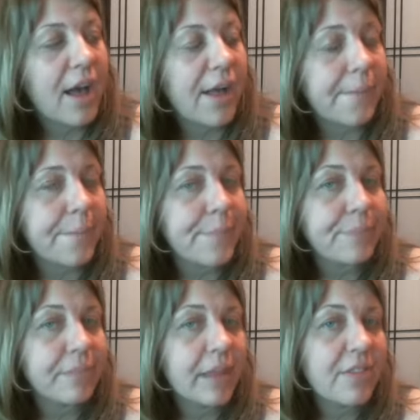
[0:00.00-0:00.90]

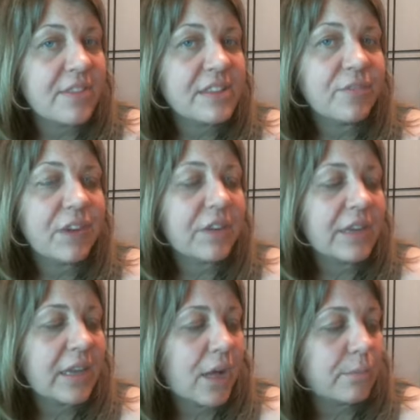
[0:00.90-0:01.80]
Um, this
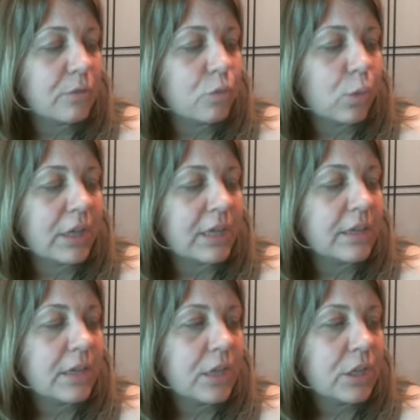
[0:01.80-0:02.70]
fairy comes
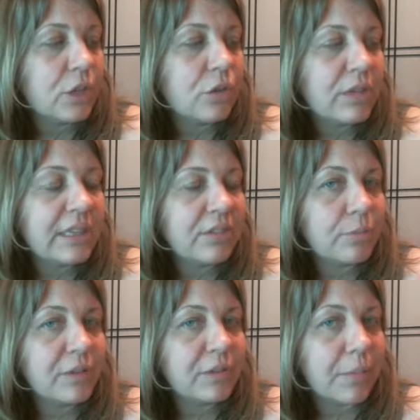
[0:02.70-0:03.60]
when you need
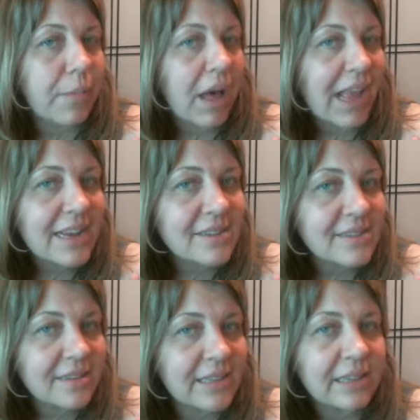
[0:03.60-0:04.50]
to be
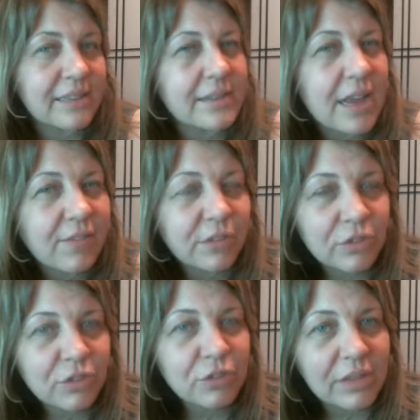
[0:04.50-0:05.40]
reminded that it's never
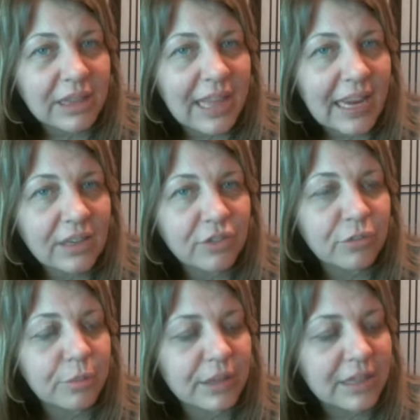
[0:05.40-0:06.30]
too late
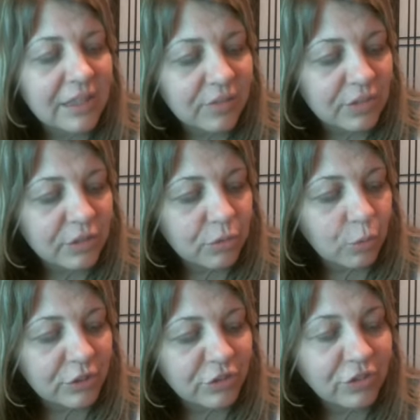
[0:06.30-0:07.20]
to believe in your
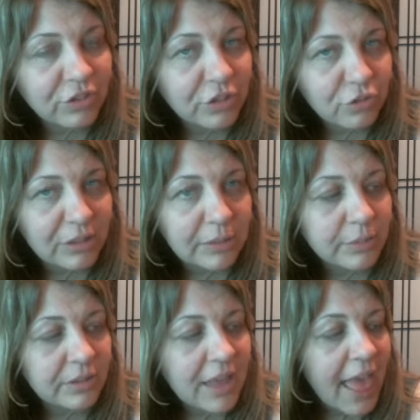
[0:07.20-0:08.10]
wishes and
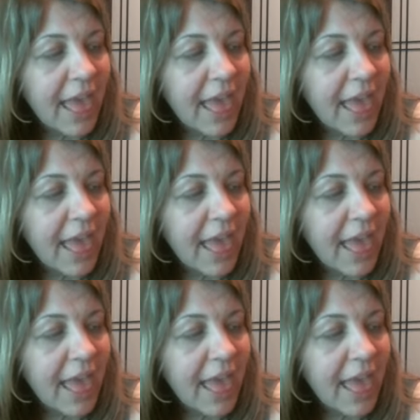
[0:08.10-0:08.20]
dreams